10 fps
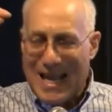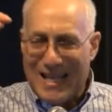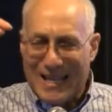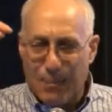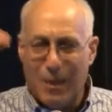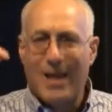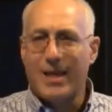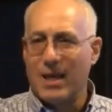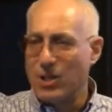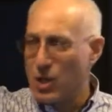The blank
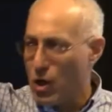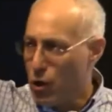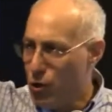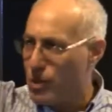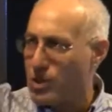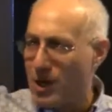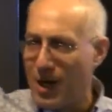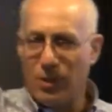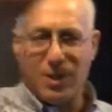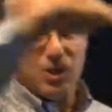is you decide
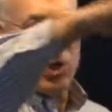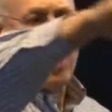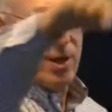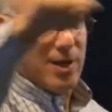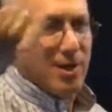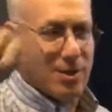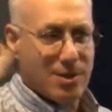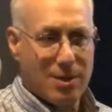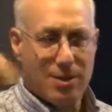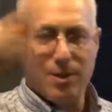what the agenda
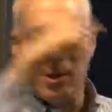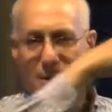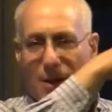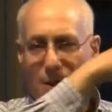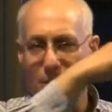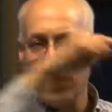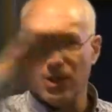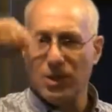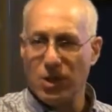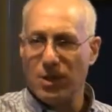is. They're not telling you what
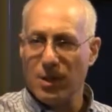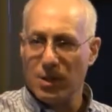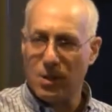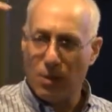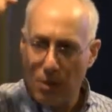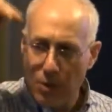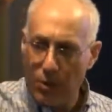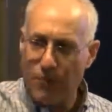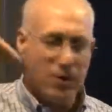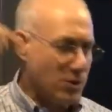the agenda is, so your
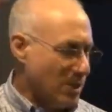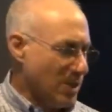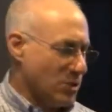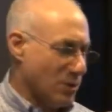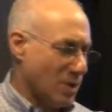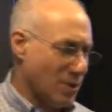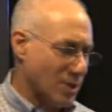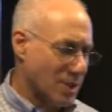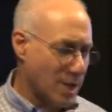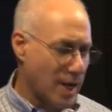fears and needs will go
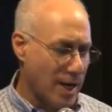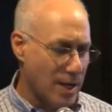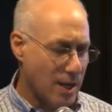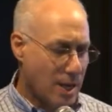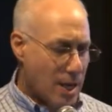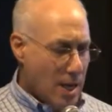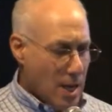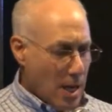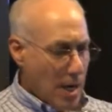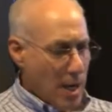into that.
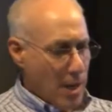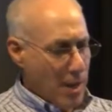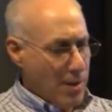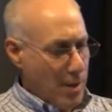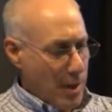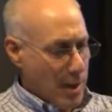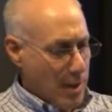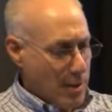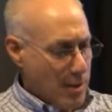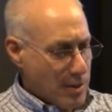Uh,
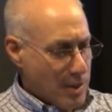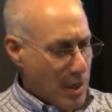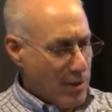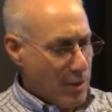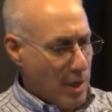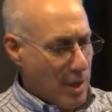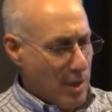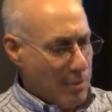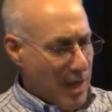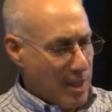uh, there's another uh,
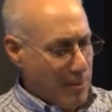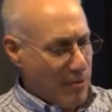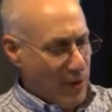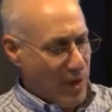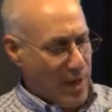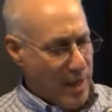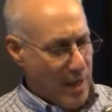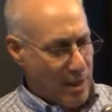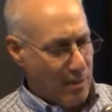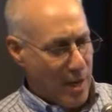blank to be filled in down
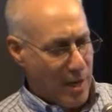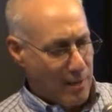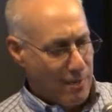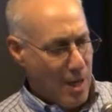at the bottom,